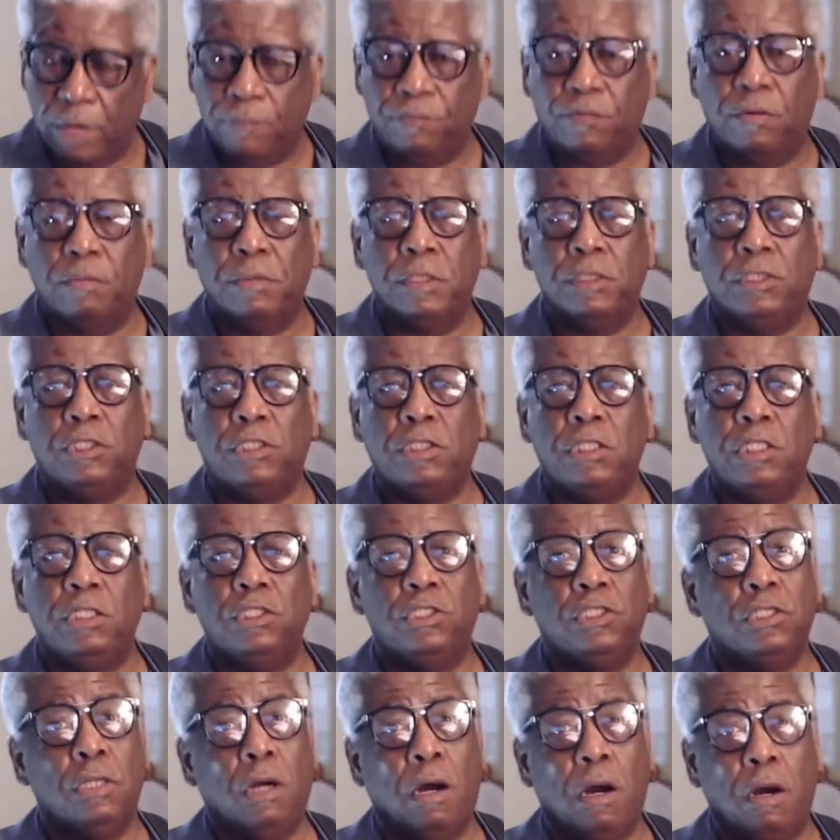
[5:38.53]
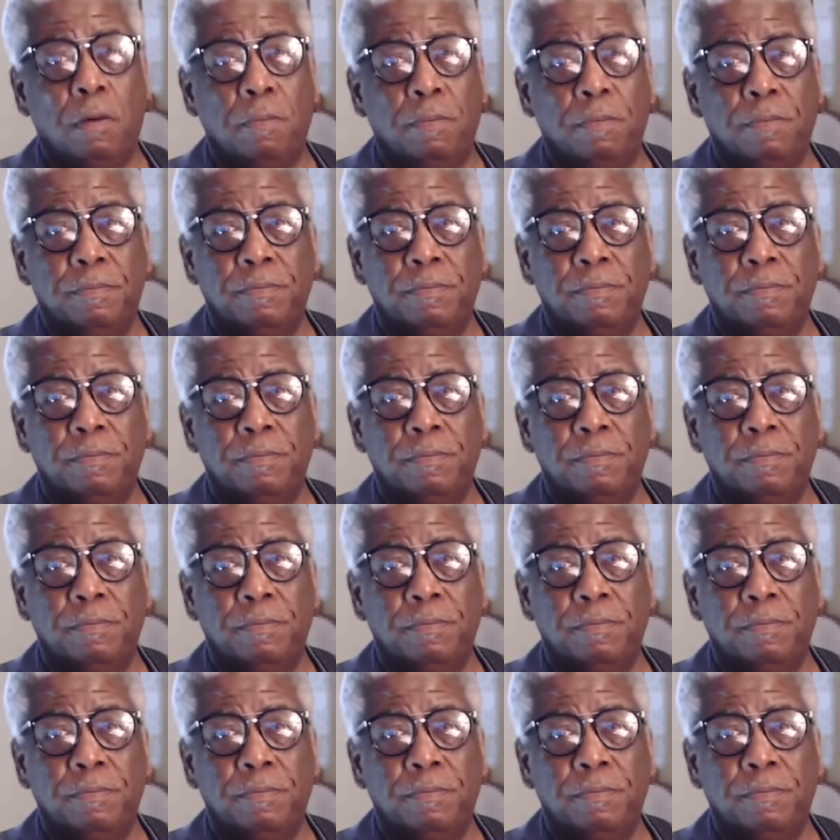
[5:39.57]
from a C sharp,